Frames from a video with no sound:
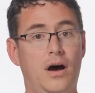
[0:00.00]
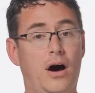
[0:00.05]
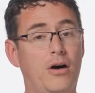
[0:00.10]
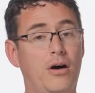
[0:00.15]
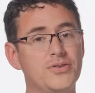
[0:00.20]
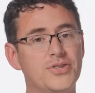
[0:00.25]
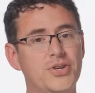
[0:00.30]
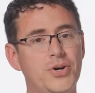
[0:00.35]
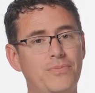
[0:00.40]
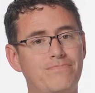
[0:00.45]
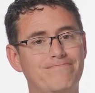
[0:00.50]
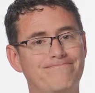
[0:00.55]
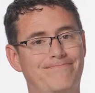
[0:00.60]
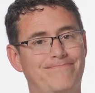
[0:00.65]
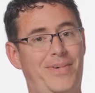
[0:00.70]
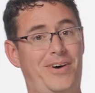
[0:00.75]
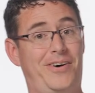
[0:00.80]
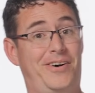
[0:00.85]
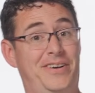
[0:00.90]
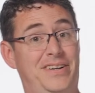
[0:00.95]
Also,
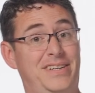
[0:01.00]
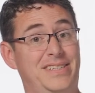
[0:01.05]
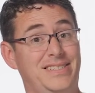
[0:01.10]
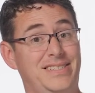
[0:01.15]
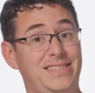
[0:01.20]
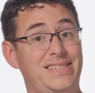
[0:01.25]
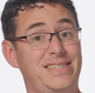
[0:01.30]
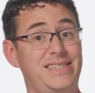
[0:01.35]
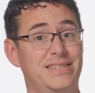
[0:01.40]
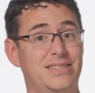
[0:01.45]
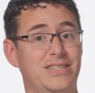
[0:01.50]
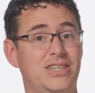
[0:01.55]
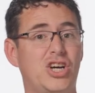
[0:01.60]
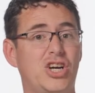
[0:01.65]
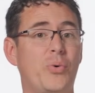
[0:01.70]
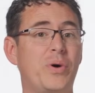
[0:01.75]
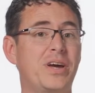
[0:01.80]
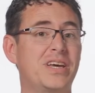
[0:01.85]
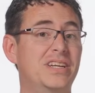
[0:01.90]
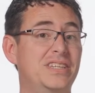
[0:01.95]
honestly,
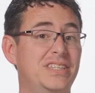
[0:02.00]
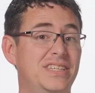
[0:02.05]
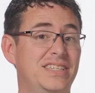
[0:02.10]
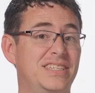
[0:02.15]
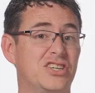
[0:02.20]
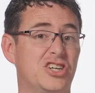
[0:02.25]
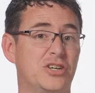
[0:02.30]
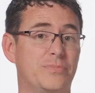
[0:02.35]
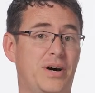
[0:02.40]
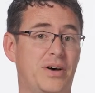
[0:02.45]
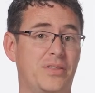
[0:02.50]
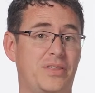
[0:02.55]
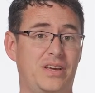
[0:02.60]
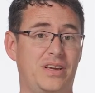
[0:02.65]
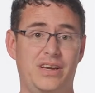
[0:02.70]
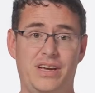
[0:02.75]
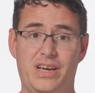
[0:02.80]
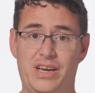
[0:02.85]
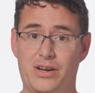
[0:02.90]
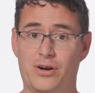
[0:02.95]
going into detail about
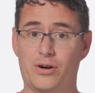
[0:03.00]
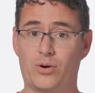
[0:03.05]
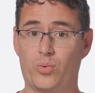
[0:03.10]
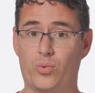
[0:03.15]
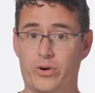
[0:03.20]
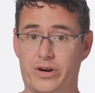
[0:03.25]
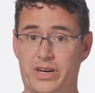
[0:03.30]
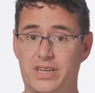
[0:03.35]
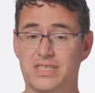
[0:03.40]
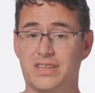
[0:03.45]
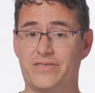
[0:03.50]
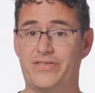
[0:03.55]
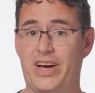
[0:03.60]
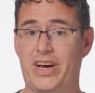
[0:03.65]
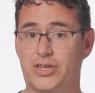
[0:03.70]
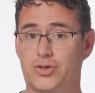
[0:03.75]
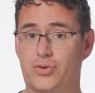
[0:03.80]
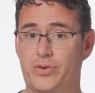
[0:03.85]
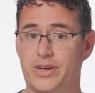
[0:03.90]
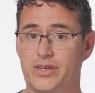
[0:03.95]
the inner workings of
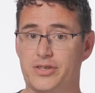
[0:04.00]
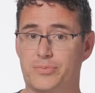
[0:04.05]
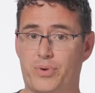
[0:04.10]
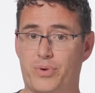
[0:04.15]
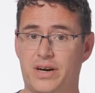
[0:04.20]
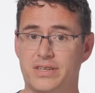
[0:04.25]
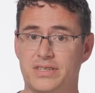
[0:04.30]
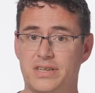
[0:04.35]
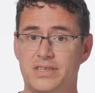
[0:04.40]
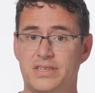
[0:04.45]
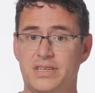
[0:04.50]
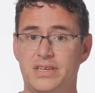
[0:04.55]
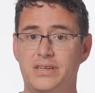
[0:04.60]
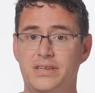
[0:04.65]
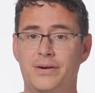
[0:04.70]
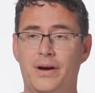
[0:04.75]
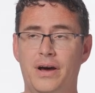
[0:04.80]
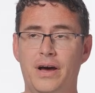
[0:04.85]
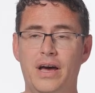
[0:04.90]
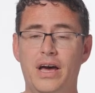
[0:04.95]
natural language
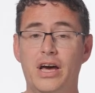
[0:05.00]
processing